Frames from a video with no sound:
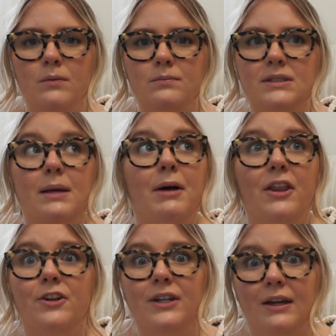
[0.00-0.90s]
some
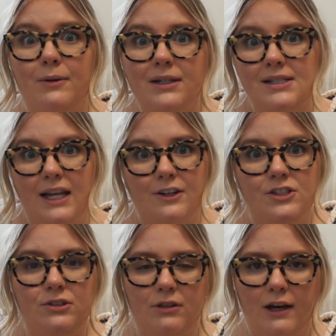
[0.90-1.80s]
other knitwear
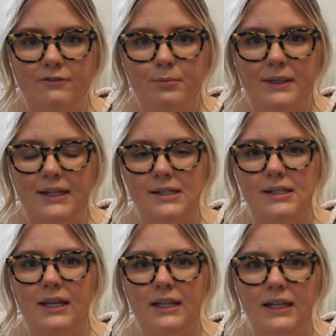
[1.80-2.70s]
designers you love, because
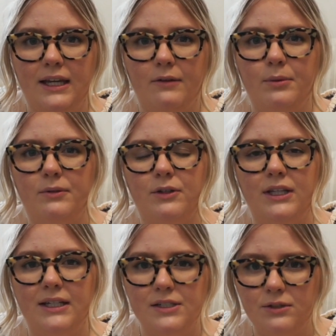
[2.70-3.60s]
lately I've been really
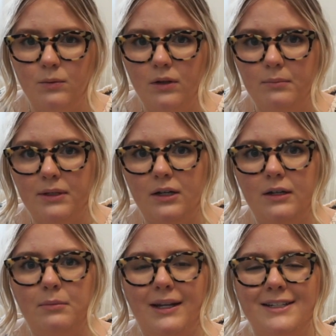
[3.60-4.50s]
into Wool and Beyond,
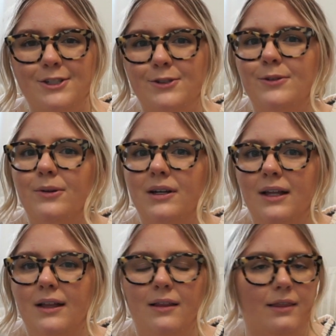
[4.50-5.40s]
but I do
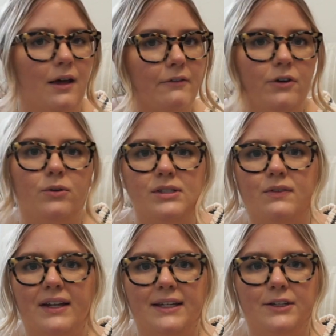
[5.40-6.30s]
love always
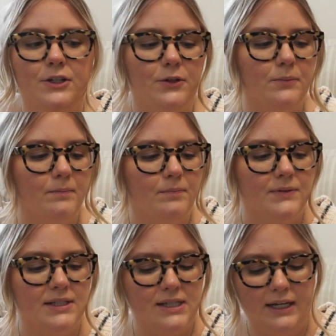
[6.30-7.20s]
finding new
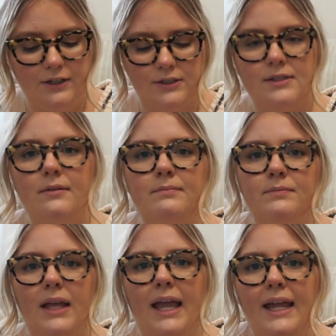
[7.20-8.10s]
designers.
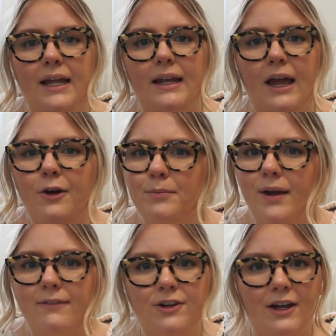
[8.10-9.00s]
And I hope you
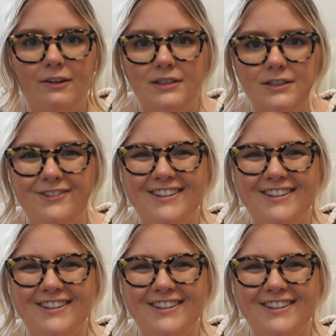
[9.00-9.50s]
have a great rest of your